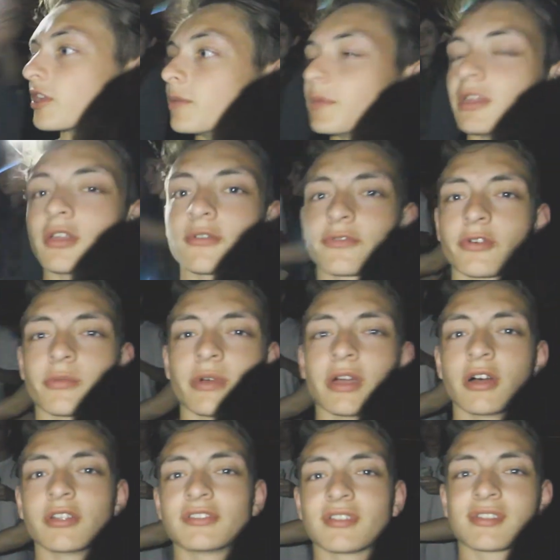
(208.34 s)
gonna be here for a
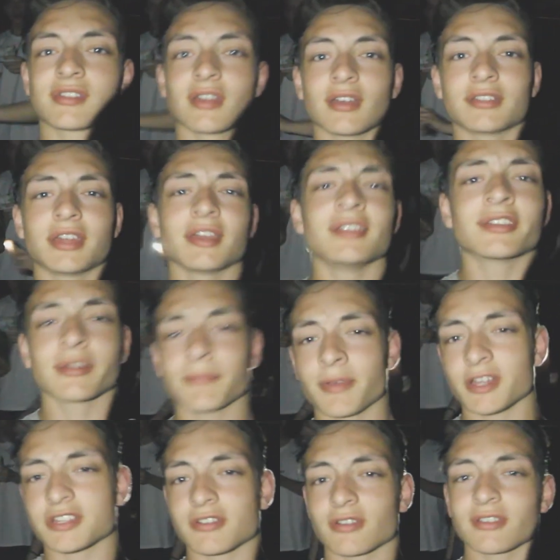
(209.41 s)
while, just uh, taking some
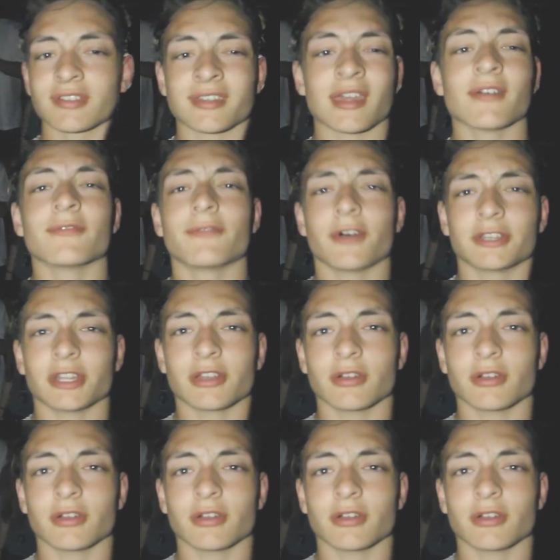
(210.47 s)
pictures and having You're fun, you